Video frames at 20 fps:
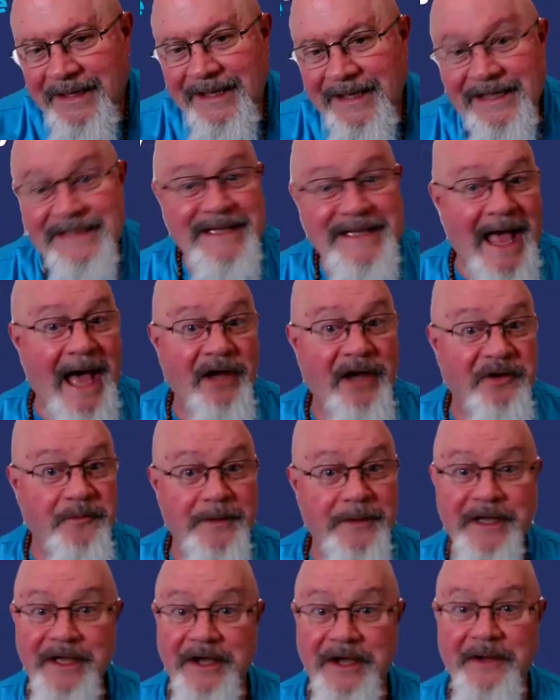is how to
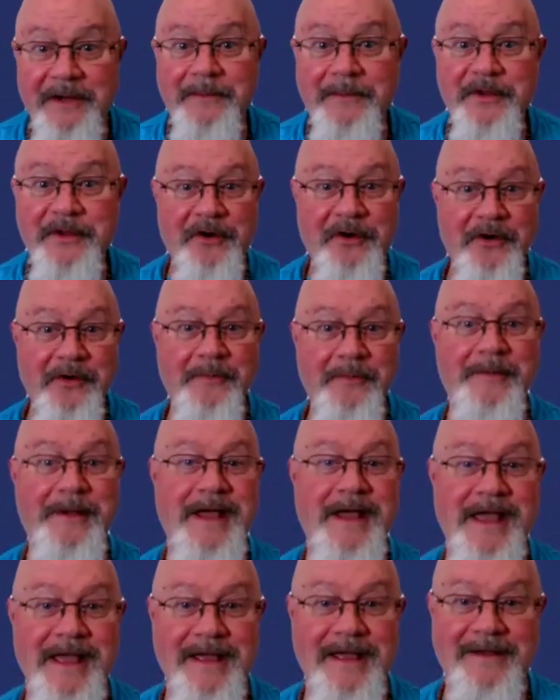become your own
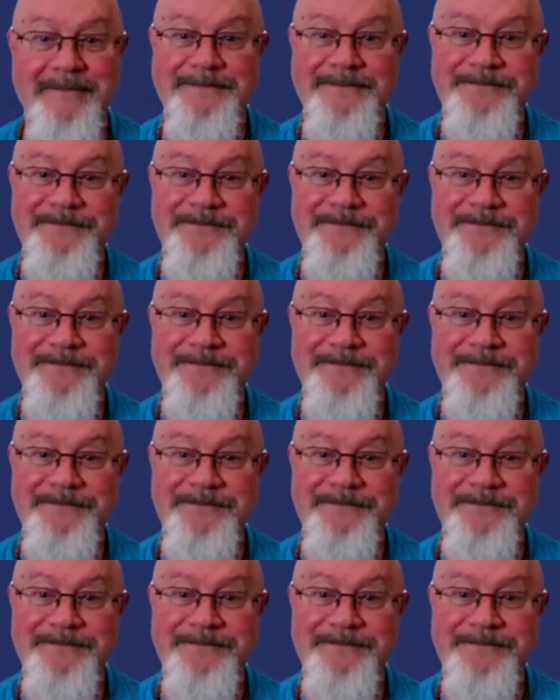bank.